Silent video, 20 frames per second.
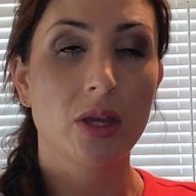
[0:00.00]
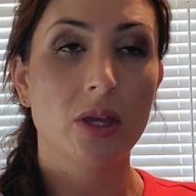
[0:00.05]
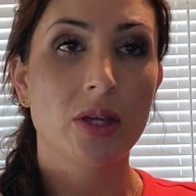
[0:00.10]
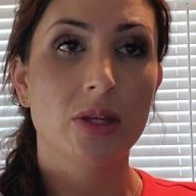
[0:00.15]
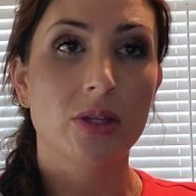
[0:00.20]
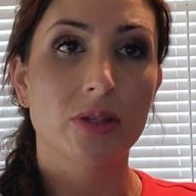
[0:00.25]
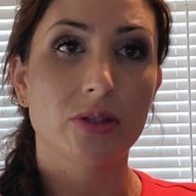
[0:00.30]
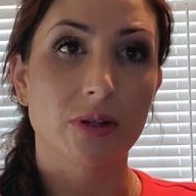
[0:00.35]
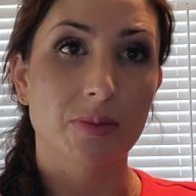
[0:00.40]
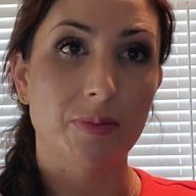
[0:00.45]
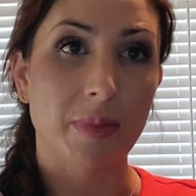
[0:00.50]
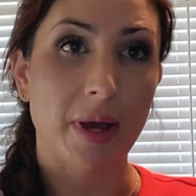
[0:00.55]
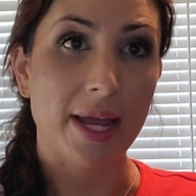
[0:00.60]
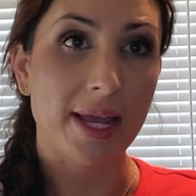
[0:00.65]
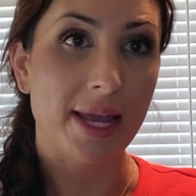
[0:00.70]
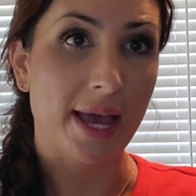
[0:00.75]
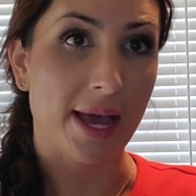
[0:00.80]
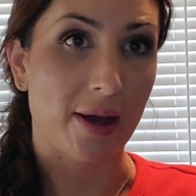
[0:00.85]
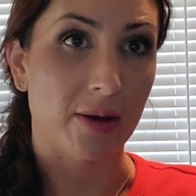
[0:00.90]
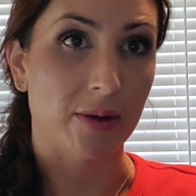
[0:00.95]
So in my
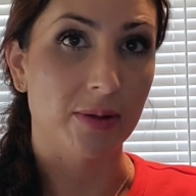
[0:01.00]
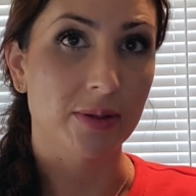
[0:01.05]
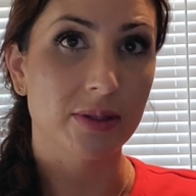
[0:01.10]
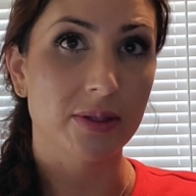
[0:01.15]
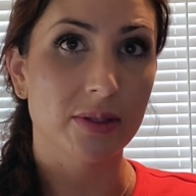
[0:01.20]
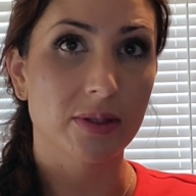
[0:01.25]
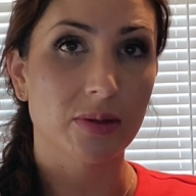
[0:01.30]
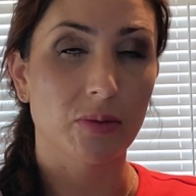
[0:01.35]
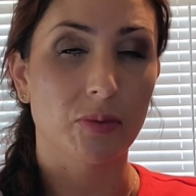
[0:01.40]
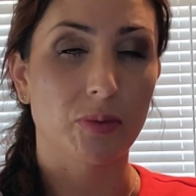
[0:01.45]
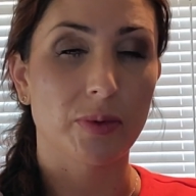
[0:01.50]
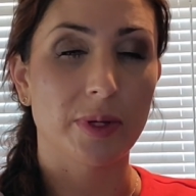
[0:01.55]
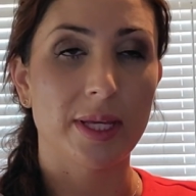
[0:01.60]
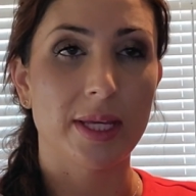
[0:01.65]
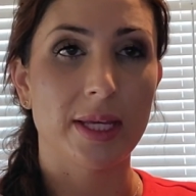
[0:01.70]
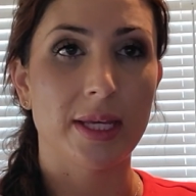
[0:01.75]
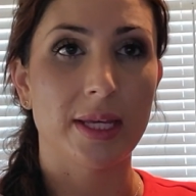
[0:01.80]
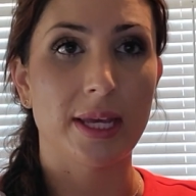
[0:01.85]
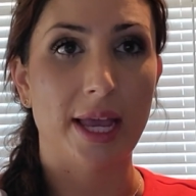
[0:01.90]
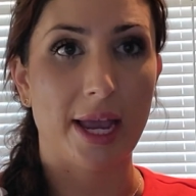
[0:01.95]
house,
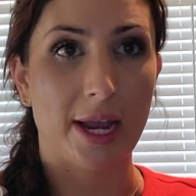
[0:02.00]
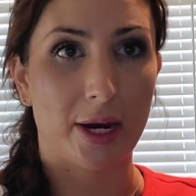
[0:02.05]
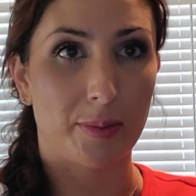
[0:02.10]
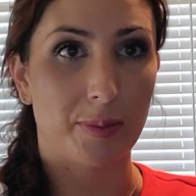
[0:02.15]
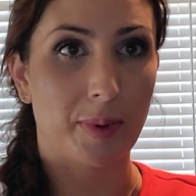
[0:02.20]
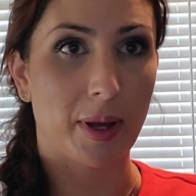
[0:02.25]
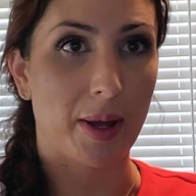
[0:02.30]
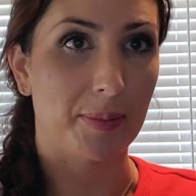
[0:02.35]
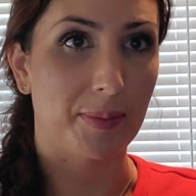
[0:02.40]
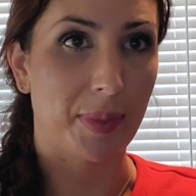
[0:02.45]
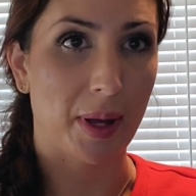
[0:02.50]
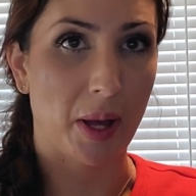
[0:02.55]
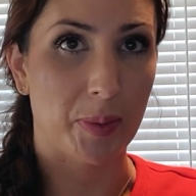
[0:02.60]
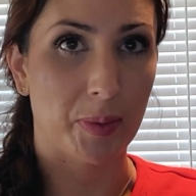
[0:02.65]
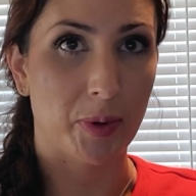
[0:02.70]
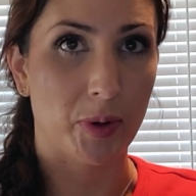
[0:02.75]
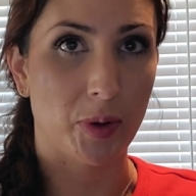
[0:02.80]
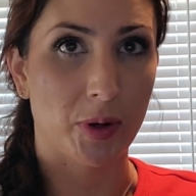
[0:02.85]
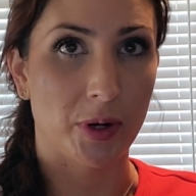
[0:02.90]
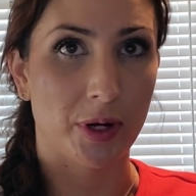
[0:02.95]
we air pop
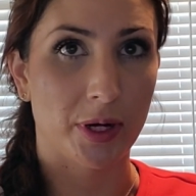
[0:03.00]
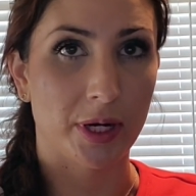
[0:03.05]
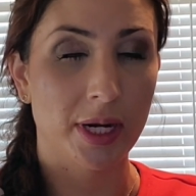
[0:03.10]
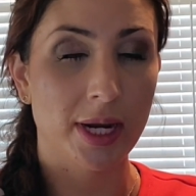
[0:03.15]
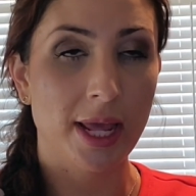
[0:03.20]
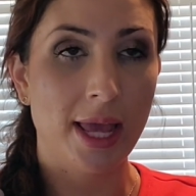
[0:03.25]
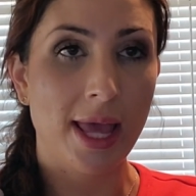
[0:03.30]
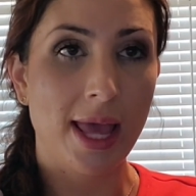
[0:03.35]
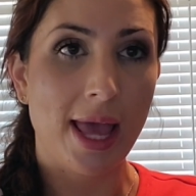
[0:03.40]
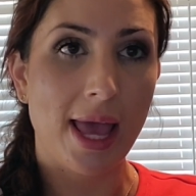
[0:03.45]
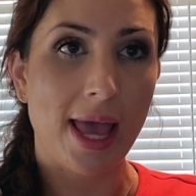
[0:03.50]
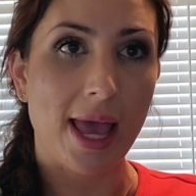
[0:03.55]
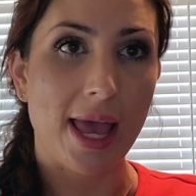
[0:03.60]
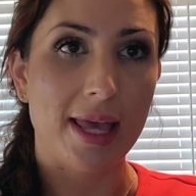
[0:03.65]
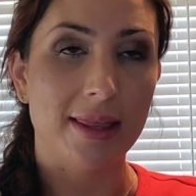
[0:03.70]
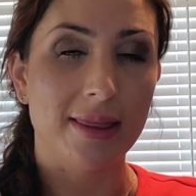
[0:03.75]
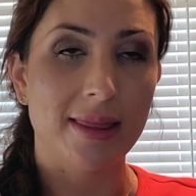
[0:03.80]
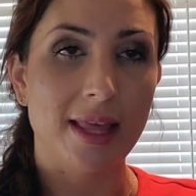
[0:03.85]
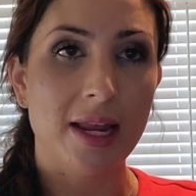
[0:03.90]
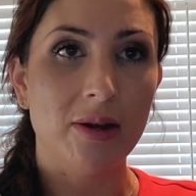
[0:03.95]
popcorn
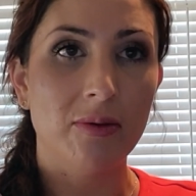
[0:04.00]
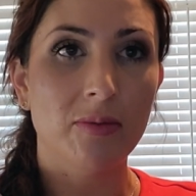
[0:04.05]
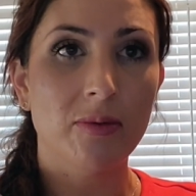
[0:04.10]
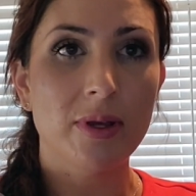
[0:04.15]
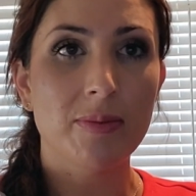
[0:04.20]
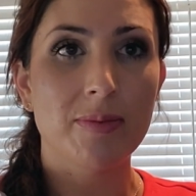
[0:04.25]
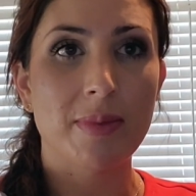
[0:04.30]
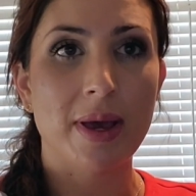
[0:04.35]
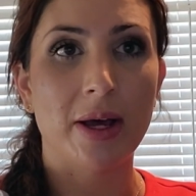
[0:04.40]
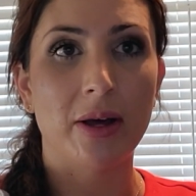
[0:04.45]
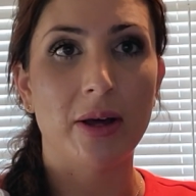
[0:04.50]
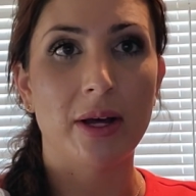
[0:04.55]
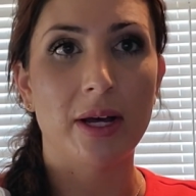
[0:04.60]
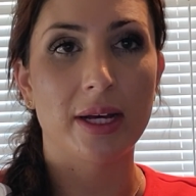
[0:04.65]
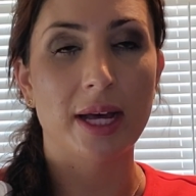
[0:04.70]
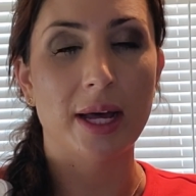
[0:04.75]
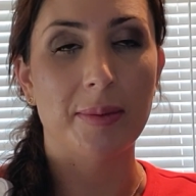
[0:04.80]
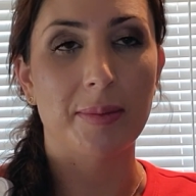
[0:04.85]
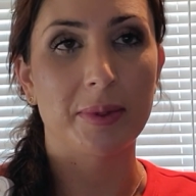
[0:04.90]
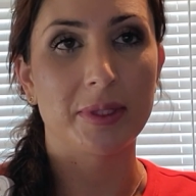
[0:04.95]
and then we melt a
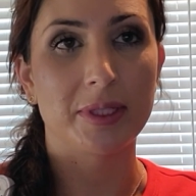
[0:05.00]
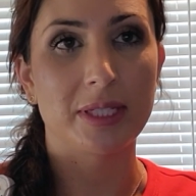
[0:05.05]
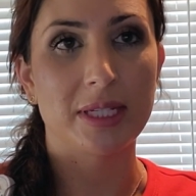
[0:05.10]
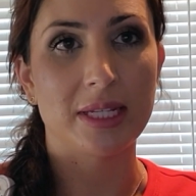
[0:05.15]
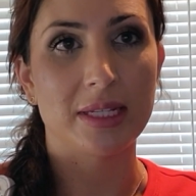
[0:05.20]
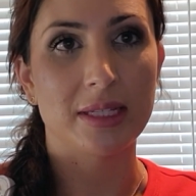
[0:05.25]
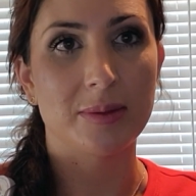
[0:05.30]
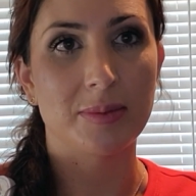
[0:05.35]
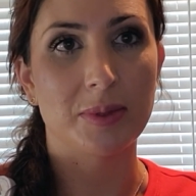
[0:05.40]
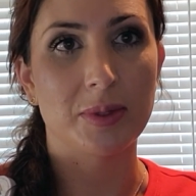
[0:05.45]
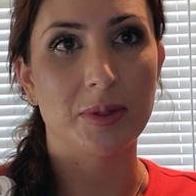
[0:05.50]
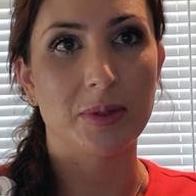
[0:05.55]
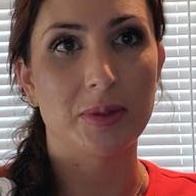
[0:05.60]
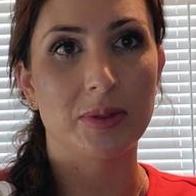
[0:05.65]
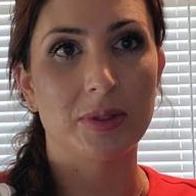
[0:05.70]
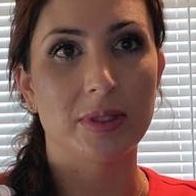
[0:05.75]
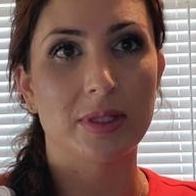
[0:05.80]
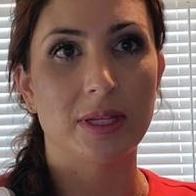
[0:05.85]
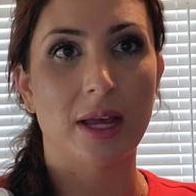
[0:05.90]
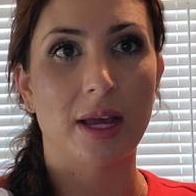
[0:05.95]
couple
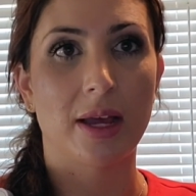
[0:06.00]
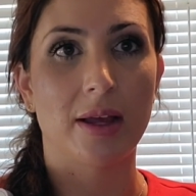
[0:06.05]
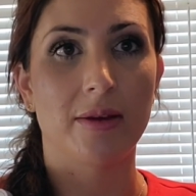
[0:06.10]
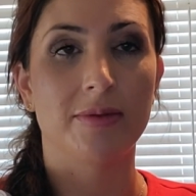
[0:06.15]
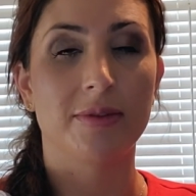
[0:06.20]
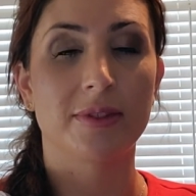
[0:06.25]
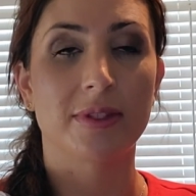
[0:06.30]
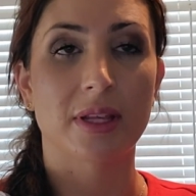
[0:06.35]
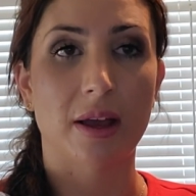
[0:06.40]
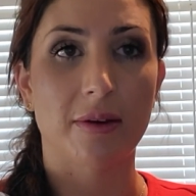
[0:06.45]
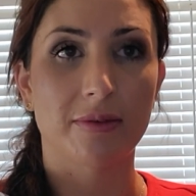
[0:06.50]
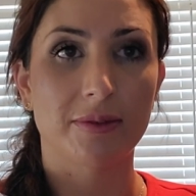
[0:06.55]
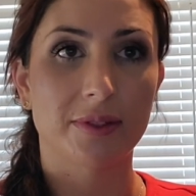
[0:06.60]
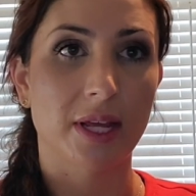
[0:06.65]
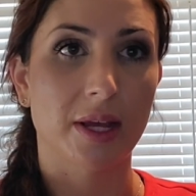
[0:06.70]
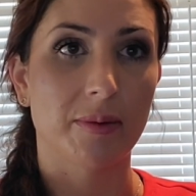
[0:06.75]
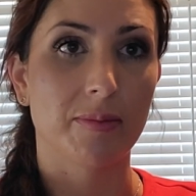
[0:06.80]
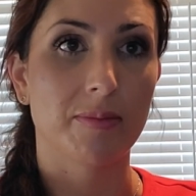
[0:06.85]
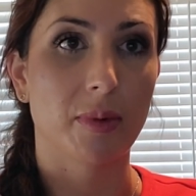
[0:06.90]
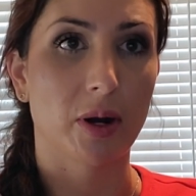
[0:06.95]
teaspoons of soft
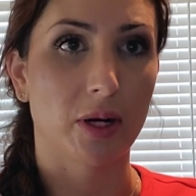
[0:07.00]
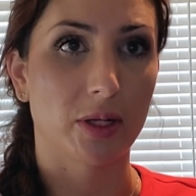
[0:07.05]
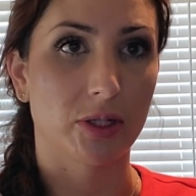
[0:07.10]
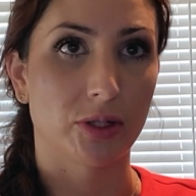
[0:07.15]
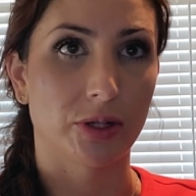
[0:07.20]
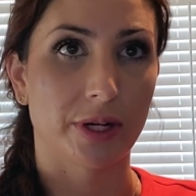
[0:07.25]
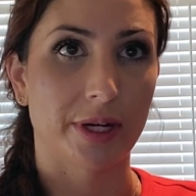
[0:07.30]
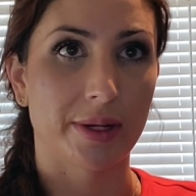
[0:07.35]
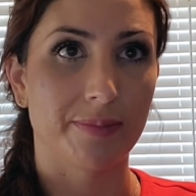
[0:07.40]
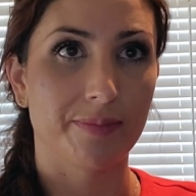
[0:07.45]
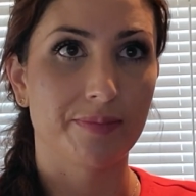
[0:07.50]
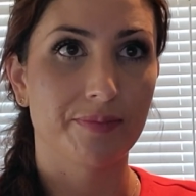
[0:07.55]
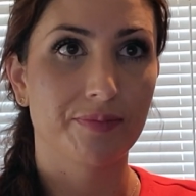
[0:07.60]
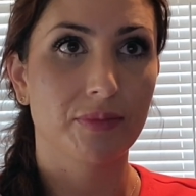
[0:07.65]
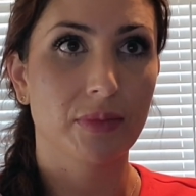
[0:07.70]
tub margarine.